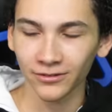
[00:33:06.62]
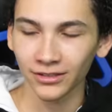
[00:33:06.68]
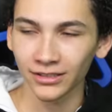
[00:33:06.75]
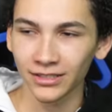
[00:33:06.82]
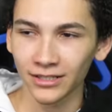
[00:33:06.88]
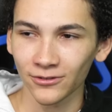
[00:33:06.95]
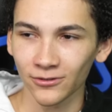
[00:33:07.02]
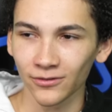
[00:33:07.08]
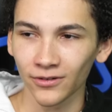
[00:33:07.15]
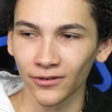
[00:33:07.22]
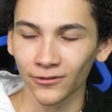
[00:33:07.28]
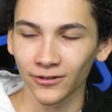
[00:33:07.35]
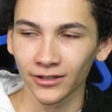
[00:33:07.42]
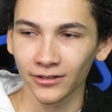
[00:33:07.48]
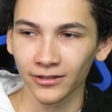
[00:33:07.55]
life really does
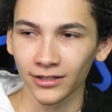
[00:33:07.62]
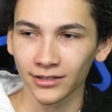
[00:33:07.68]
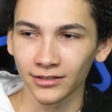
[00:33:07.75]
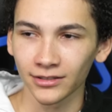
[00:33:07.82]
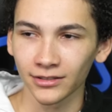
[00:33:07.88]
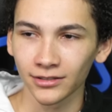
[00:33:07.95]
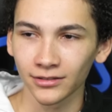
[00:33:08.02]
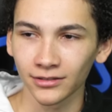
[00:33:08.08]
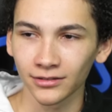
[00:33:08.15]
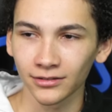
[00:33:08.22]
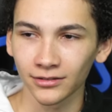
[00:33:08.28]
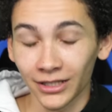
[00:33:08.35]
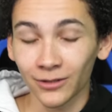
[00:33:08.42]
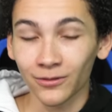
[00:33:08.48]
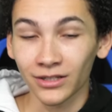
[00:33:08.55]
revolve around Craigslist.
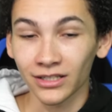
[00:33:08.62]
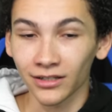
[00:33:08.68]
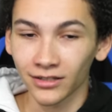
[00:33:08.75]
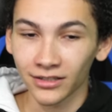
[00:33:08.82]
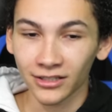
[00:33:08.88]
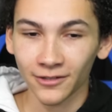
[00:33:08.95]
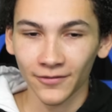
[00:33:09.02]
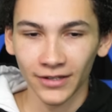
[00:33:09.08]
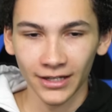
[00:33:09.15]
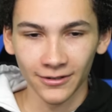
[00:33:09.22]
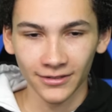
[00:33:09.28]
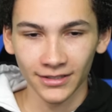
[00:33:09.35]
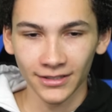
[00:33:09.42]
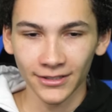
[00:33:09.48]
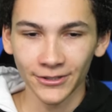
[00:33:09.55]
There were tons of
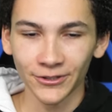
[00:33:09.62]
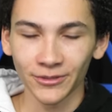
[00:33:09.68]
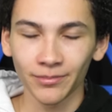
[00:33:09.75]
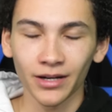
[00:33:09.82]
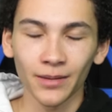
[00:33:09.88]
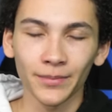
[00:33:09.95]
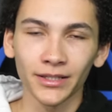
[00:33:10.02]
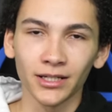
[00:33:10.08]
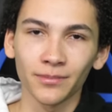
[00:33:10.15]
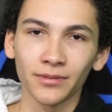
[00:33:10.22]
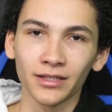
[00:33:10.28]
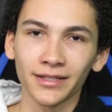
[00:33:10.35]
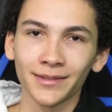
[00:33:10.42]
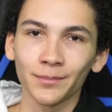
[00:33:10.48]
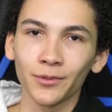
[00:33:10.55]
house issues popping
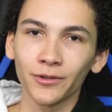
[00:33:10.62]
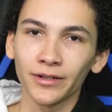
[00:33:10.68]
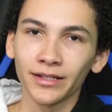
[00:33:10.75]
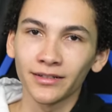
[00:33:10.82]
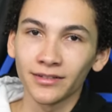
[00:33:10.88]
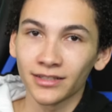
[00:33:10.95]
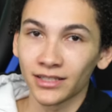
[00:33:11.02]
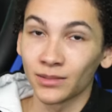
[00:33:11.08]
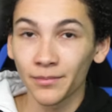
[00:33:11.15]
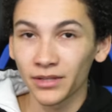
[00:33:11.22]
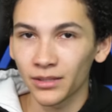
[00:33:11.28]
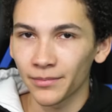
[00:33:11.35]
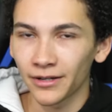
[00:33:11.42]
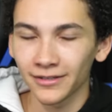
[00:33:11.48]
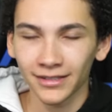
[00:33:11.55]
up at this point.
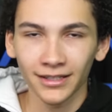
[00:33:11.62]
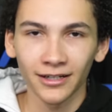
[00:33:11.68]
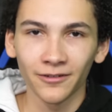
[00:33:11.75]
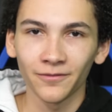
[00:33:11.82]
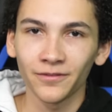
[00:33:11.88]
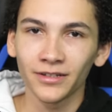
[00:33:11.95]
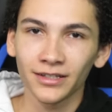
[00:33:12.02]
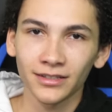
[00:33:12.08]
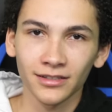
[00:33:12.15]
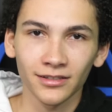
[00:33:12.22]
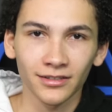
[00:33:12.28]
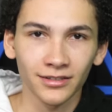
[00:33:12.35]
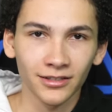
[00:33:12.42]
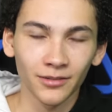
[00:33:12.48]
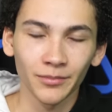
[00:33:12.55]
Some of them I was getting
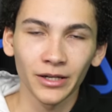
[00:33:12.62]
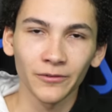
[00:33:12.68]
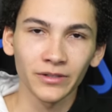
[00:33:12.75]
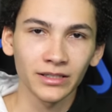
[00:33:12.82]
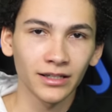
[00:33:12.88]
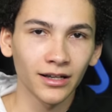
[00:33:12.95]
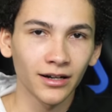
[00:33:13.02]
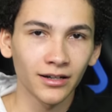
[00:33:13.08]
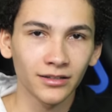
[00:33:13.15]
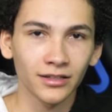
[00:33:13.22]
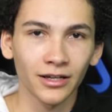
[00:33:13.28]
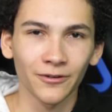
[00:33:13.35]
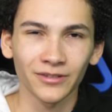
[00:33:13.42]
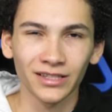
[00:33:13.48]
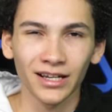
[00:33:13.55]
fixed, some I was
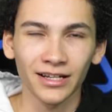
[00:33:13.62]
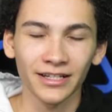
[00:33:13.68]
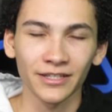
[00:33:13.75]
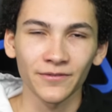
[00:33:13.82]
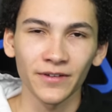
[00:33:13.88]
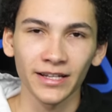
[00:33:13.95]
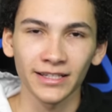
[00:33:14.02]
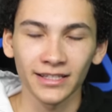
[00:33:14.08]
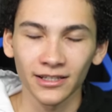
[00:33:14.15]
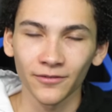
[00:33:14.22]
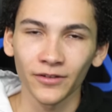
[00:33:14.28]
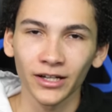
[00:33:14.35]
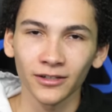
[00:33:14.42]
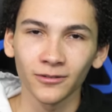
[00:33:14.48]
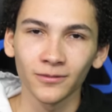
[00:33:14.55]
not. I was kind of just fixing
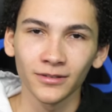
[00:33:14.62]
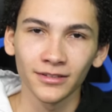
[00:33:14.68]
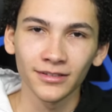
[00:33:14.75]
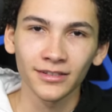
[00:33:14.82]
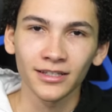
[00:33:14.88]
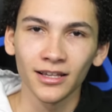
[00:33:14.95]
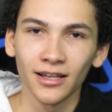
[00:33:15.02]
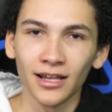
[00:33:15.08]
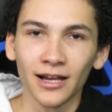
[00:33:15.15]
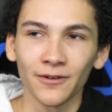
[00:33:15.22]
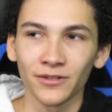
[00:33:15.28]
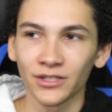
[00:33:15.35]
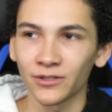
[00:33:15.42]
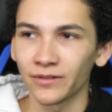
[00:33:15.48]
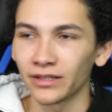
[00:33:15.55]
the vital ones.
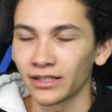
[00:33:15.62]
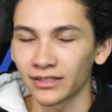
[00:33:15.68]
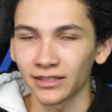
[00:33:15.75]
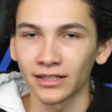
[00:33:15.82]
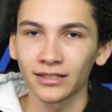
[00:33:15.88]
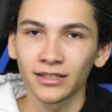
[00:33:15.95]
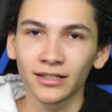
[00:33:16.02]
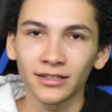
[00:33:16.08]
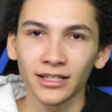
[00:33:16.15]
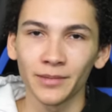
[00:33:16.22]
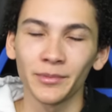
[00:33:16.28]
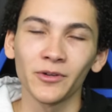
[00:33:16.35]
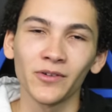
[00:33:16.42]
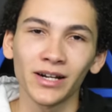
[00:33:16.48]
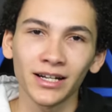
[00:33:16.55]
I was doing things like duct
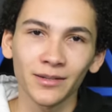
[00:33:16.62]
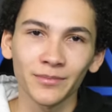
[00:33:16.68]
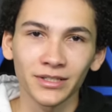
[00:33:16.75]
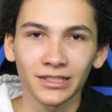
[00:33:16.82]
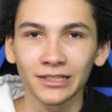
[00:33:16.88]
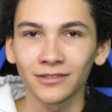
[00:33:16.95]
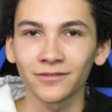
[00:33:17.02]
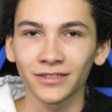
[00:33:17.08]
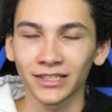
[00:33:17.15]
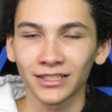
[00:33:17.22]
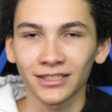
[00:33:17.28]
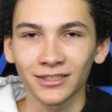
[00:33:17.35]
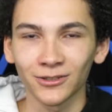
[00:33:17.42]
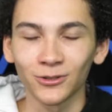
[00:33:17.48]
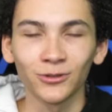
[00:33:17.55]
taping random stuff
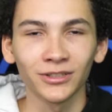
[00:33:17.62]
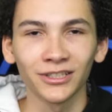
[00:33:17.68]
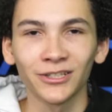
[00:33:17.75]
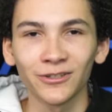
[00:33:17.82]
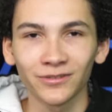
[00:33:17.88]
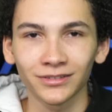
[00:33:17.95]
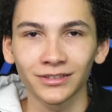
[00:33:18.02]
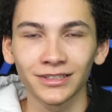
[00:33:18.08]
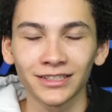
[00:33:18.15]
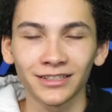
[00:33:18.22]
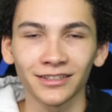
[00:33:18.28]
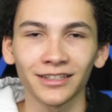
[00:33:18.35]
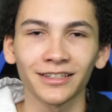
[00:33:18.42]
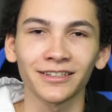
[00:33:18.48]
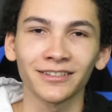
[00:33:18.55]
just to hold it over
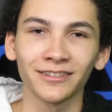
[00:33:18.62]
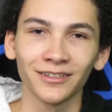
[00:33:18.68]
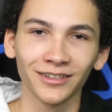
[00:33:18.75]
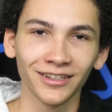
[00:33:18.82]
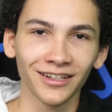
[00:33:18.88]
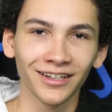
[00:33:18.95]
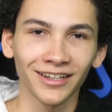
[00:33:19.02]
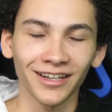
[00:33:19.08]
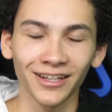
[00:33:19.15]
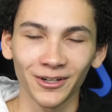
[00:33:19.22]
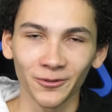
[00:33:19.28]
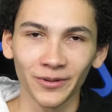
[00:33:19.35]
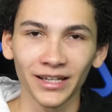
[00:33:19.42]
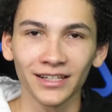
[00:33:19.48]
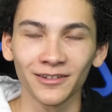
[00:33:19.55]
until I could
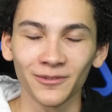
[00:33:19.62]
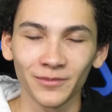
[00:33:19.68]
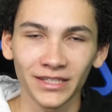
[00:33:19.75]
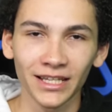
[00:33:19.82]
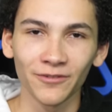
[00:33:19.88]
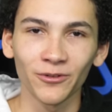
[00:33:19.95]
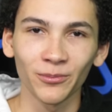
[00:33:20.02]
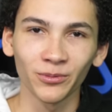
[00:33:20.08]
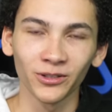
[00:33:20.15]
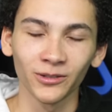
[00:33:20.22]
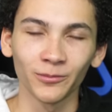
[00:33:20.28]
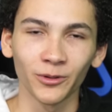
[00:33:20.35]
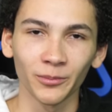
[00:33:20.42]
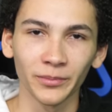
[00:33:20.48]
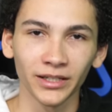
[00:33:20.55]
kind of wait and save up a
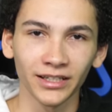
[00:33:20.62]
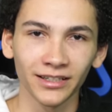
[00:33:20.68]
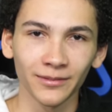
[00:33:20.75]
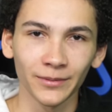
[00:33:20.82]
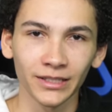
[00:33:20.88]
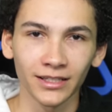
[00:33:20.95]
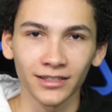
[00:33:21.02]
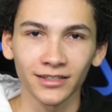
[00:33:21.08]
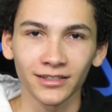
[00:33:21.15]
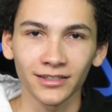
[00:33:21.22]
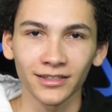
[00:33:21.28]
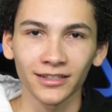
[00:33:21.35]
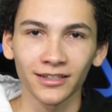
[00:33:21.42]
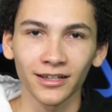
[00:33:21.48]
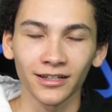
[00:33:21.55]
little more money
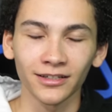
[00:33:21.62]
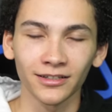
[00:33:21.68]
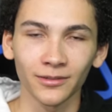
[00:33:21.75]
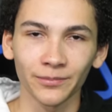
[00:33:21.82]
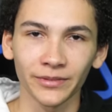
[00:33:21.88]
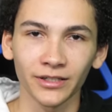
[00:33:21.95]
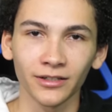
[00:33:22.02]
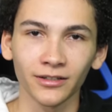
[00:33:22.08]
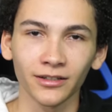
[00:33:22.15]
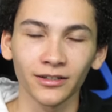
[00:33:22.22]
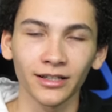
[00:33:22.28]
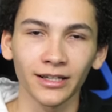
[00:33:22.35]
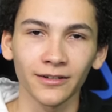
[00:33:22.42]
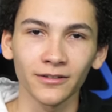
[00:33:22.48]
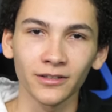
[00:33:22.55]
because I kind of dumped it all
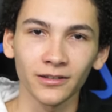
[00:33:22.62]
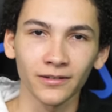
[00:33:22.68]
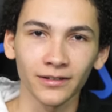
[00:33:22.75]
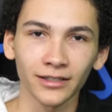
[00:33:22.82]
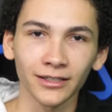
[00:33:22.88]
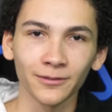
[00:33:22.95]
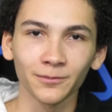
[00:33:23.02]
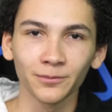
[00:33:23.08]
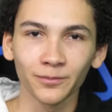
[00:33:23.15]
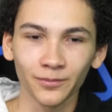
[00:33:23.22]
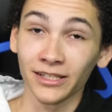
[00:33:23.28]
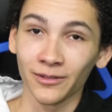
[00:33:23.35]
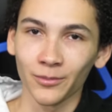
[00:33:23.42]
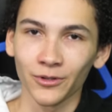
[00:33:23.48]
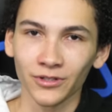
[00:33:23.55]
on the house already.
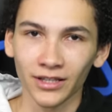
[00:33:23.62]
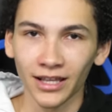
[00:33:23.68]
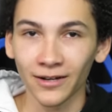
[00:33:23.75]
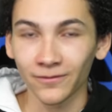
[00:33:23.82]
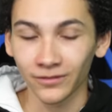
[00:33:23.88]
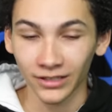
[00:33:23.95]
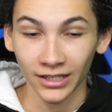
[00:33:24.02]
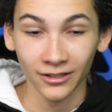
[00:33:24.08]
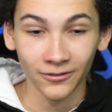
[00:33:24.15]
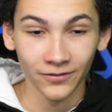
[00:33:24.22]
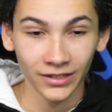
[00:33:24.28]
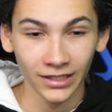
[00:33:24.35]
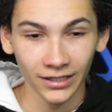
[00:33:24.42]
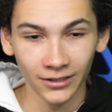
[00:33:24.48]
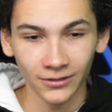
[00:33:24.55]
I'll save most of that for the other
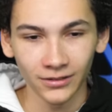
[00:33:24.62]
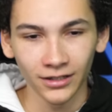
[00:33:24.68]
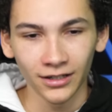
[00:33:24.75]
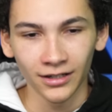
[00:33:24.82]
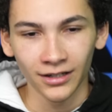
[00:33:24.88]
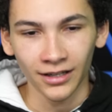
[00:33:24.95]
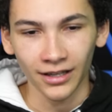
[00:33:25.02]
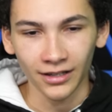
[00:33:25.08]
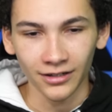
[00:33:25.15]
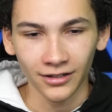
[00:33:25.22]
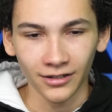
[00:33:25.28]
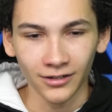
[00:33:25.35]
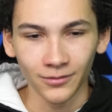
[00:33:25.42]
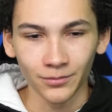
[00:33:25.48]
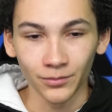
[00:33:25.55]
video.
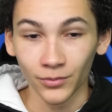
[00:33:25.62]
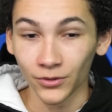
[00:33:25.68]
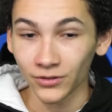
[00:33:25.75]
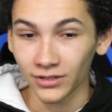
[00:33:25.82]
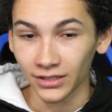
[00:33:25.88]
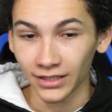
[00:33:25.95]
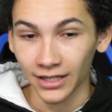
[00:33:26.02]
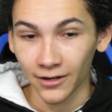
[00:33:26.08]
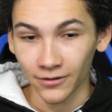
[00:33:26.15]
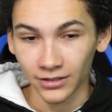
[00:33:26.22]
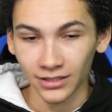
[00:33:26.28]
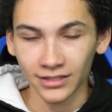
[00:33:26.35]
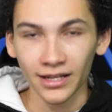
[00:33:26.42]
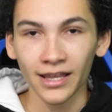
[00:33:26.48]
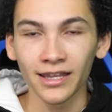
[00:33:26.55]
And mostly I
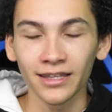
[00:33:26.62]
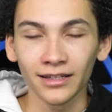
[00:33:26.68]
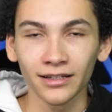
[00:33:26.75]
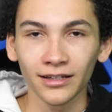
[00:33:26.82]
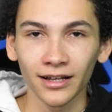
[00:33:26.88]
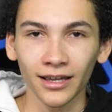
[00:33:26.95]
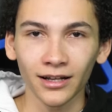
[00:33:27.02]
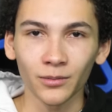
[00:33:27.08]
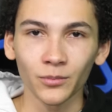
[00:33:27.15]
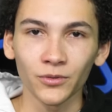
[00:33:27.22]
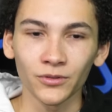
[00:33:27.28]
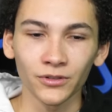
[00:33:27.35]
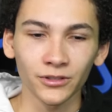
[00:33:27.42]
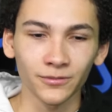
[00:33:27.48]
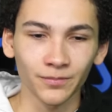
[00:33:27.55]
was just taking in
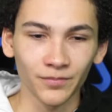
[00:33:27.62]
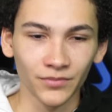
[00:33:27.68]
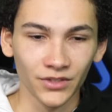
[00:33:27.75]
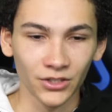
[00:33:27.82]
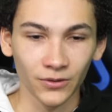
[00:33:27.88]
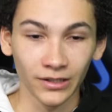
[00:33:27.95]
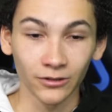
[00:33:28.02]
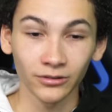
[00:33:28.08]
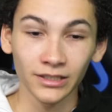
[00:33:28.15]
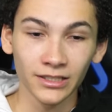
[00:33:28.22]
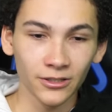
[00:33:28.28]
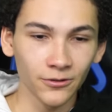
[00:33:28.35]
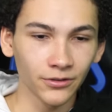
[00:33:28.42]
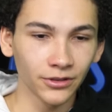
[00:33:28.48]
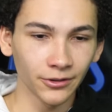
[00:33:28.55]
animals. So I
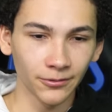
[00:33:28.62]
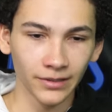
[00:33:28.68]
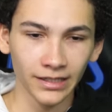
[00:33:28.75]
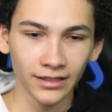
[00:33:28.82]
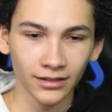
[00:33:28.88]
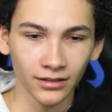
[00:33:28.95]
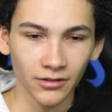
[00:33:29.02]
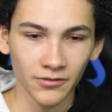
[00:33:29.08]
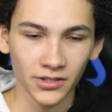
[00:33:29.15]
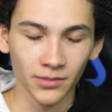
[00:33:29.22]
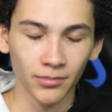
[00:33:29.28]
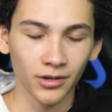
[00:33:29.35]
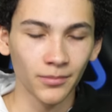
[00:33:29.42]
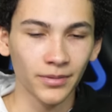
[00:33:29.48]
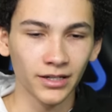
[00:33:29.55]
only sold 3. There
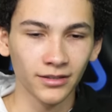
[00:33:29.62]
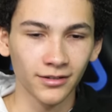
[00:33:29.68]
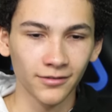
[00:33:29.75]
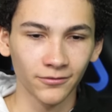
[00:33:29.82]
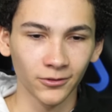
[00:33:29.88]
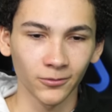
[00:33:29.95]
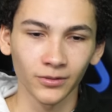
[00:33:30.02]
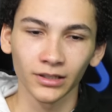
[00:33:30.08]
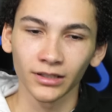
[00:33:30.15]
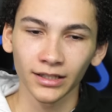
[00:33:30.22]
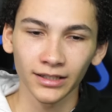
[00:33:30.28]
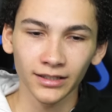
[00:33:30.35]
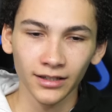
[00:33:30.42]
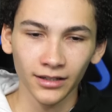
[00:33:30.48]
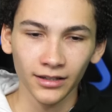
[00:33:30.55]
was a ball python for
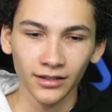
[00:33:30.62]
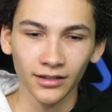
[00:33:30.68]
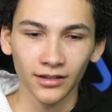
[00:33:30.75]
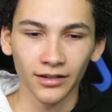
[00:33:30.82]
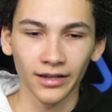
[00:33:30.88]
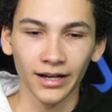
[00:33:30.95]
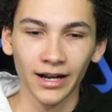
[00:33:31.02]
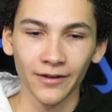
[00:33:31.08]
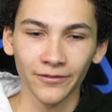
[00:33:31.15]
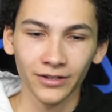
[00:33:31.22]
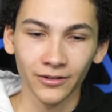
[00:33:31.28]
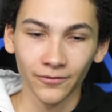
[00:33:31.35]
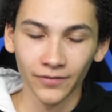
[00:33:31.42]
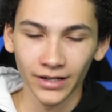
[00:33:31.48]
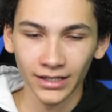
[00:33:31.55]
$190, an
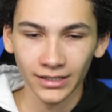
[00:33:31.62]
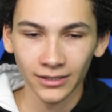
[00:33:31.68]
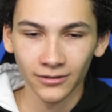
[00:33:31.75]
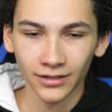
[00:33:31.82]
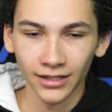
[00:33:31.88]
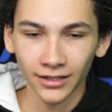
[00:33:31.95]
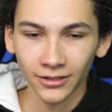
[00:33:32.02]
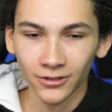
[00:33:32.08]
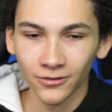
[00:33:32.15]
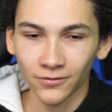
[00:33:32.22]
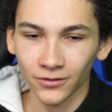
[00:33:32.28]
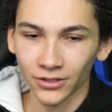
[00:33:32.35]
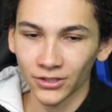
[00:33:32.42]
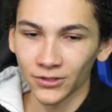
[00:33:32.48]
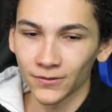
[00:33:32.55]
African fat tail
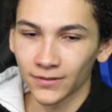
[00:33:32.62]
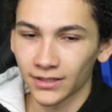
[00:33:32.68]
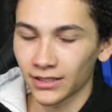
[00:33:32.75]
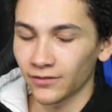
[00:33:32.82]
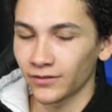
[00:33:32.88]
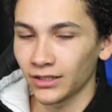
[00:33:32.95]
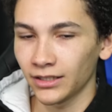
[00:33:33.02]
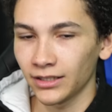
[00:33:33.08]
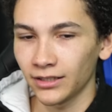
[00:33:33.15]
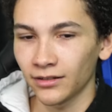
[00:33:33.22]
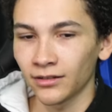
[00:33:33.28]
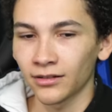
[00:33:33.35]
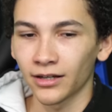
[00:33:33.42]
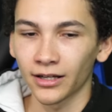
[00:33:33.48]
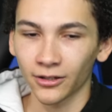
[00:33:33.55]
gecko for
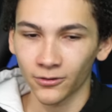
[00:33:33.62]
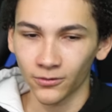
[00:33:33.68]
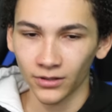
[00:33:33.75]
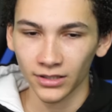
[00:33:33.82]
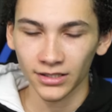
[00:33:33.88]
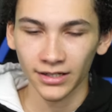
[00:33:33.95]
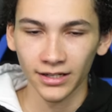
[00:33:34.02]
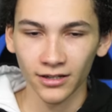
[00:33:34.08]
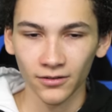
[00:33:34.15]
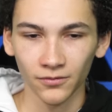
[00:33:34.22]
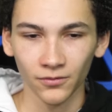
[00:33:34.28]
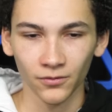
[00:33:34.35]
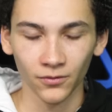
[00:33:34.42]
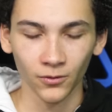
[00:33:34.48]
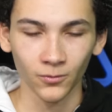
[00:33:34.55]
$270, and a corn snake
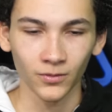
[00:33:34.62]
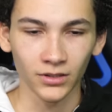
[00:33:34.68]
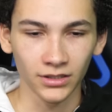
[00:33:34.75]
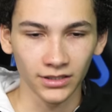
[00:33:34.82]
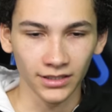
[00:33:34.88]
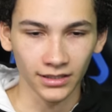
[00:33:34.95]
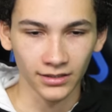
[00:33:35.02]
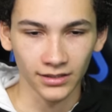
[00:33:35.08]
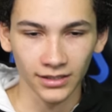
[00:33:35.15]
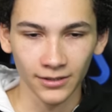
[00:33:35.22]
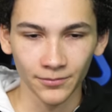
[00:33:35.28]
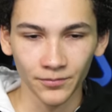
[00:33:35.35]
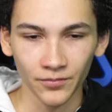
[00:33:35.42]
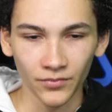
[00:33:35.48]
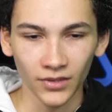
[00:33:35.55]
for
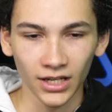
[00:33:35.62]
$160.